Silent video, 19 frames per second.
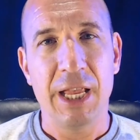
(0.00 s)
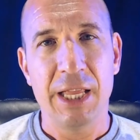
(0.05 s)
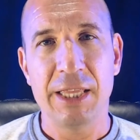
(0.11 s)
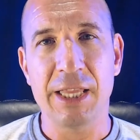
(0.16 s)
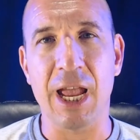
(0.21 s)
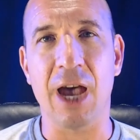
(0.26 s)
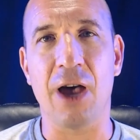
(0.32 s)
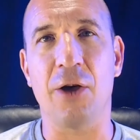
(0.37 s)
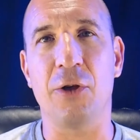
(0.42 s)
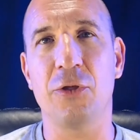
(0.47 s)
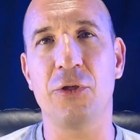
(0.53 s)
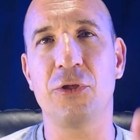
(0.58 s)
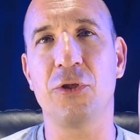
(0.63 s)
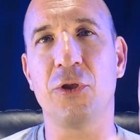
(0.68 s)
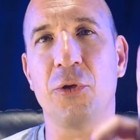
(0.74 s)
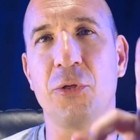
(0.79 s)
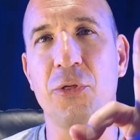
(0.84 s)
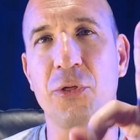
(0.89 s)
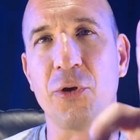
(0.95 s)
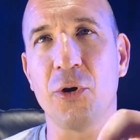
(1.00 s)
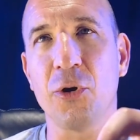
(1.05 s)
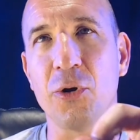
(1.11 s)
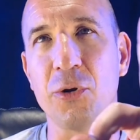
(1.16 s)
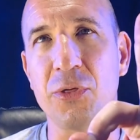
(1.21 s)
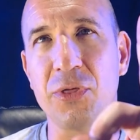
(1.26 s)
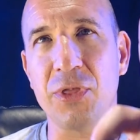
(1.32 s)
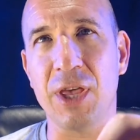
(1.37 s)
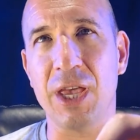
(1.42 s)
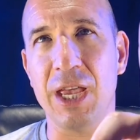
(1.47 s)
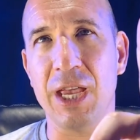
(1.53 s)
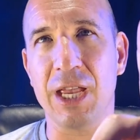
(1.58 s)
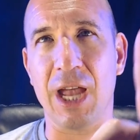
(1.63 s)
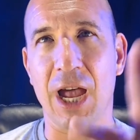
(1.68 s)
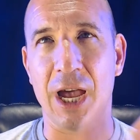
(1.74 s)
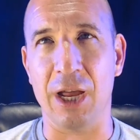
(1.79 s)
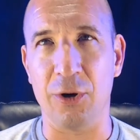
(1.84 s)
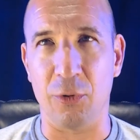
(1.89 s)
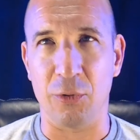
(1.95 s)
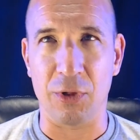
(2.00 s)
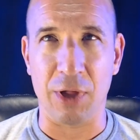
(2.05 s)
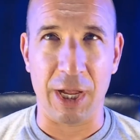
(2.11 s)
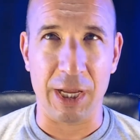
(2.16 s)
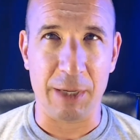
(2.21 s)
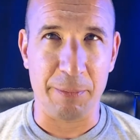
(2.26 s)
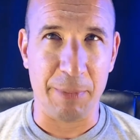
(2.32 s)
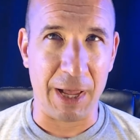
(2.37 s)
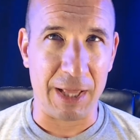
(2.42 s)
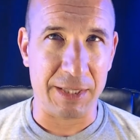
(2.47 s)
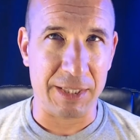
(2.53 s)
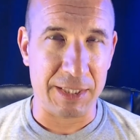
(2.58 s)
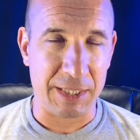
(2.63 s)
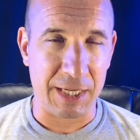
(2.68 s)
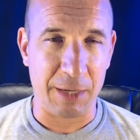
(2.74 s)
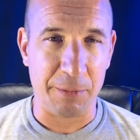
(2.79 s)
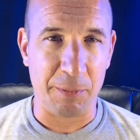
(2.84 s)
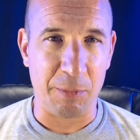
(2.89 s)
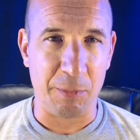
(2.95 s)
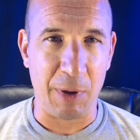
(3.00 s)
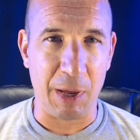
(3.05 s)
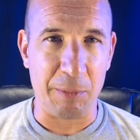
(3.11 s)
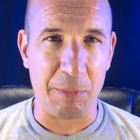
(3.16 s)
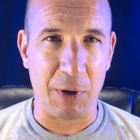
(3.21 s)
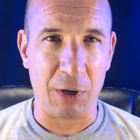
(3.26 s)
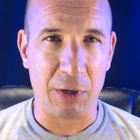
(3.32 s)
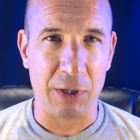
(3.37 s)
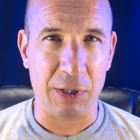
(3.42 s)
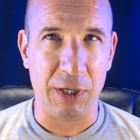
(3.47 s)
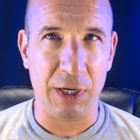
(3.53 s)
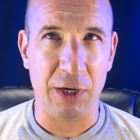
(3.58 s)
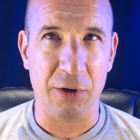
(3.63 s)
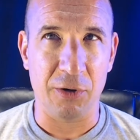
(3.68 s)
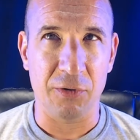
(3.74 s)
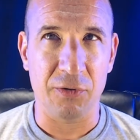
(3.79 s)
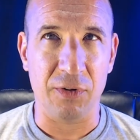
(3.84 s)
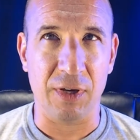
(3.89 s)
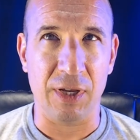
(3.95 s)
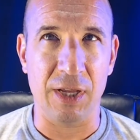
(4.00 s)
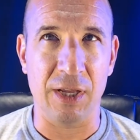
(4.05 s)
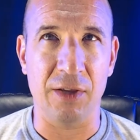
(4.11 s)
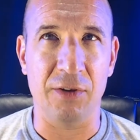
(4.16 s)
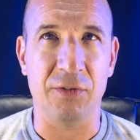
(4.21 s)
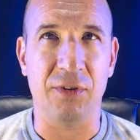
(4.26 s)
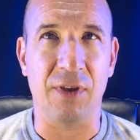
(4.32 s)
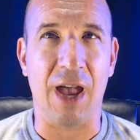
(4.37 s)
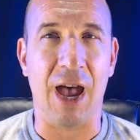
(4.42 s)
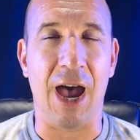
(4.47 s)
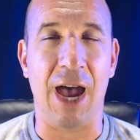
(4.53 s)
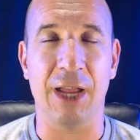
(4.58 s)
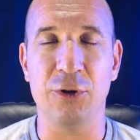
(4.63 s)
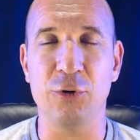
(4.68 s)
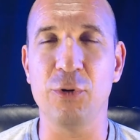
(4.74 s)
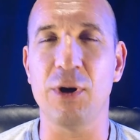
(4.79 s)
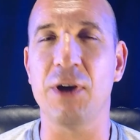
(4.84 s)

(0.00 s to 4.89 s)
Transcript: Now, the third thing I don't like about the Tampa Bay Buccaneers is I do have